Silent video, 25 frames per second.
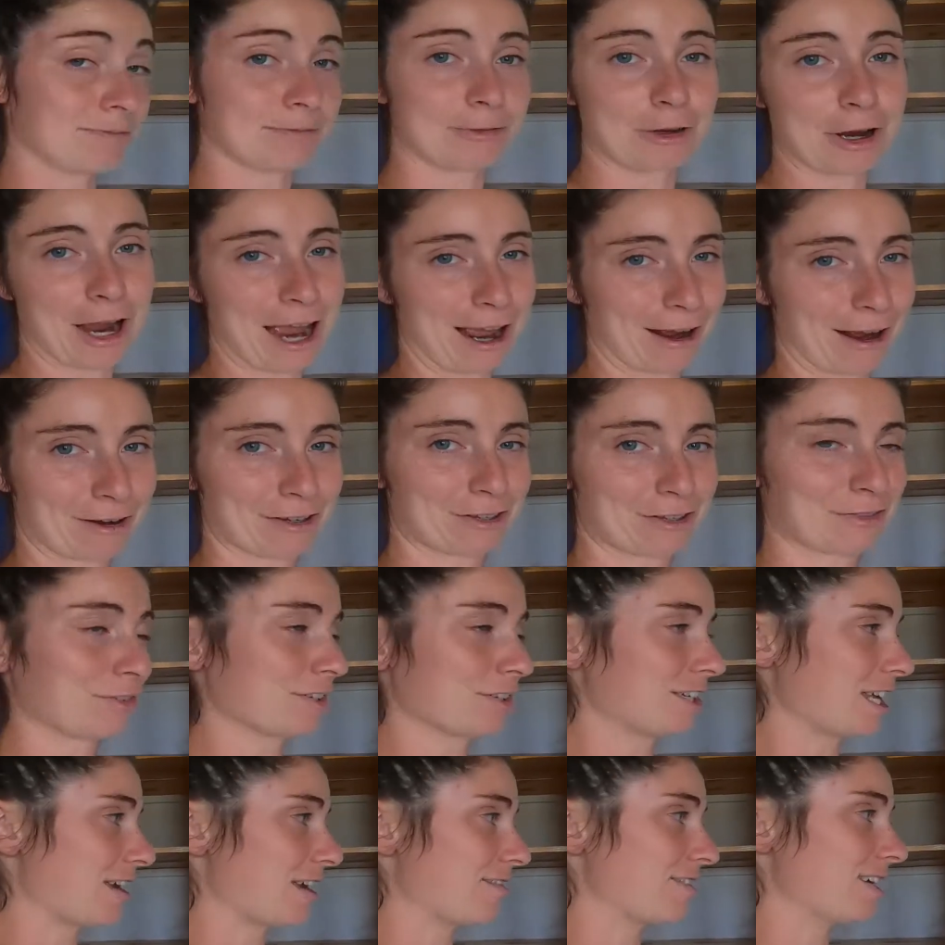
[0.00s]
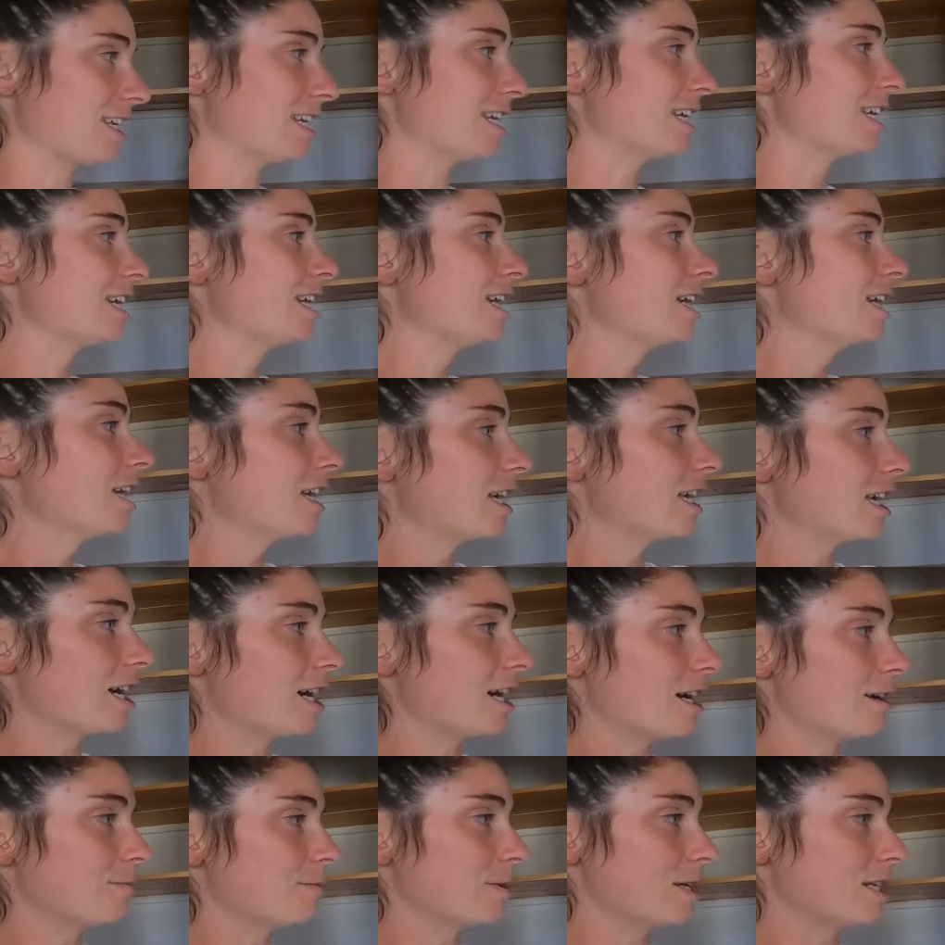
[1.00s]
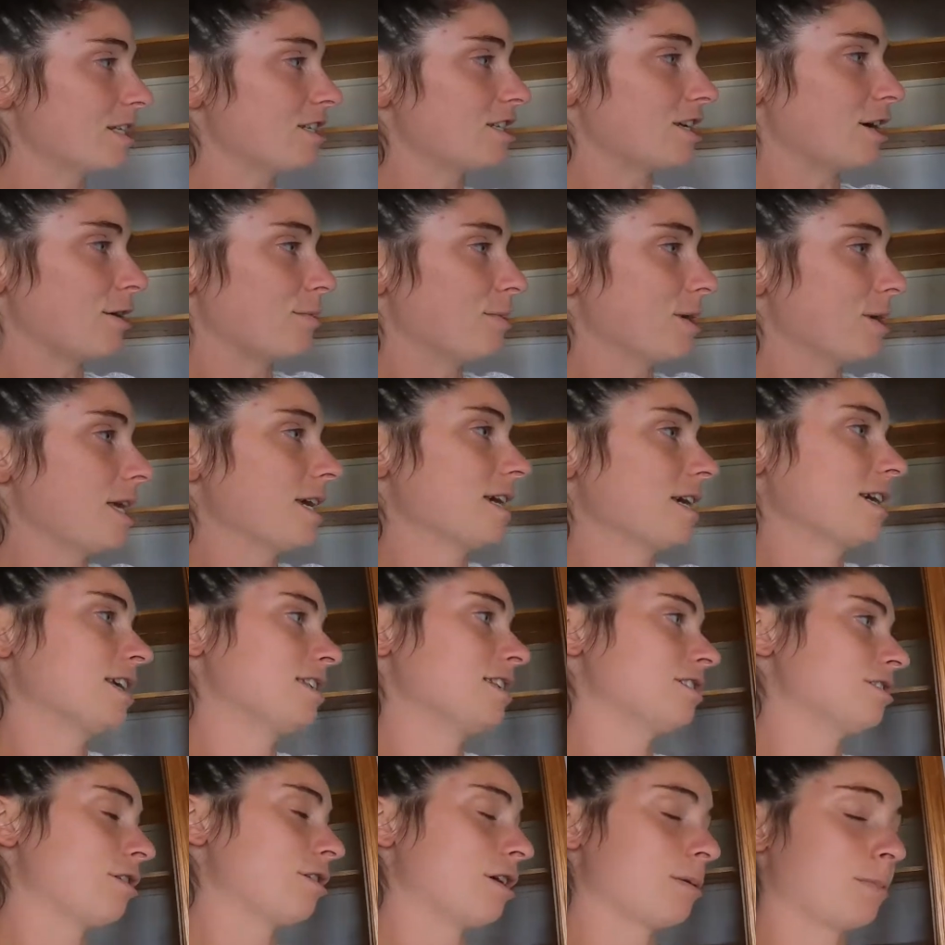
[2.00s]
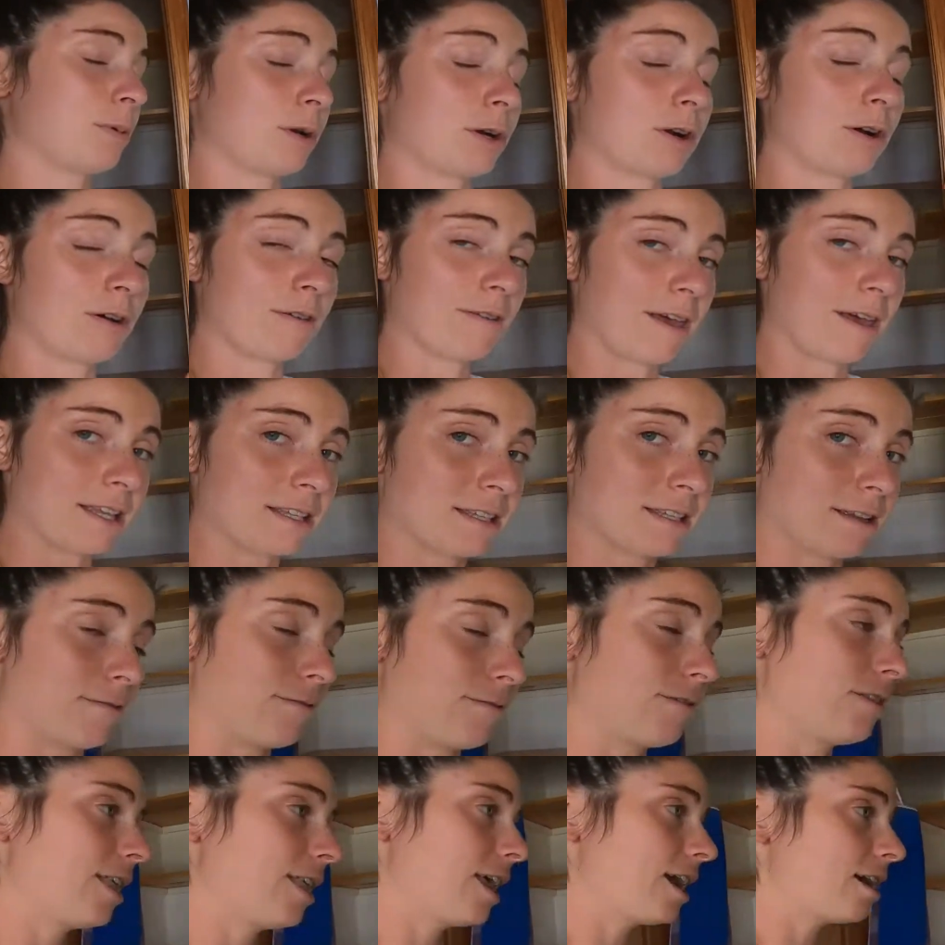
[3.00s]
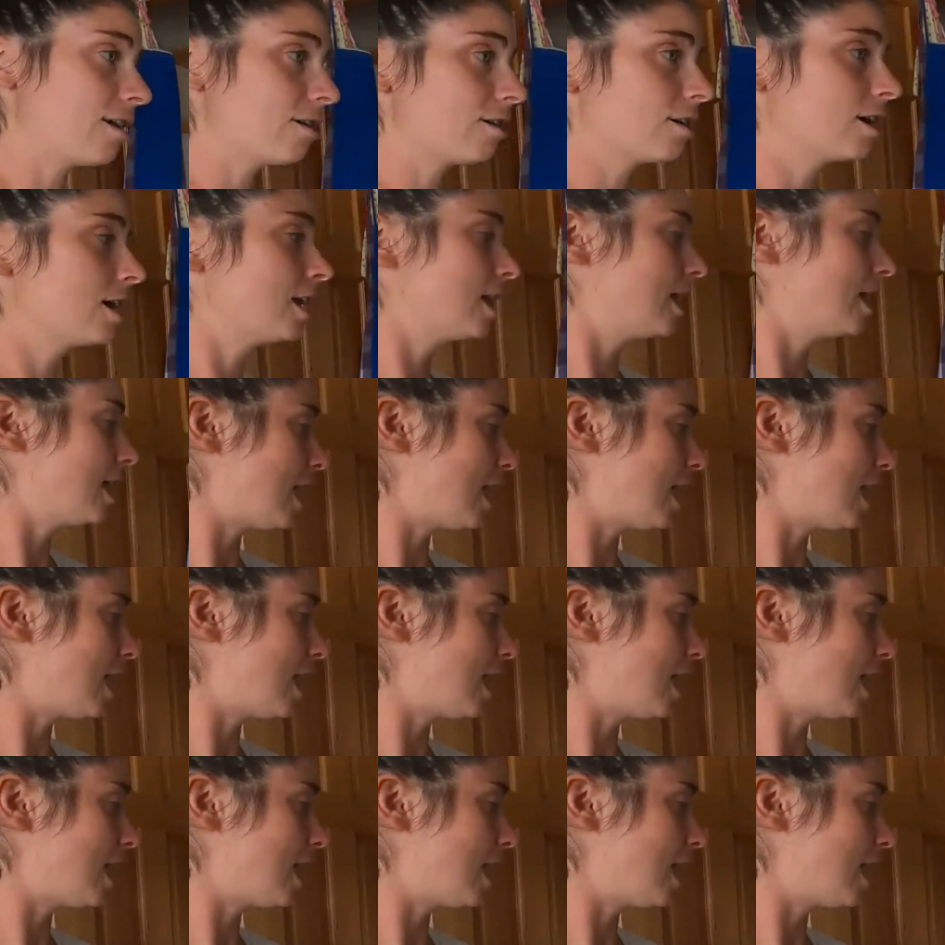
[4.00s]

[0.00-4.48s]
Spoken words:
crackers for David and Shelby. And so I put all that stuff there.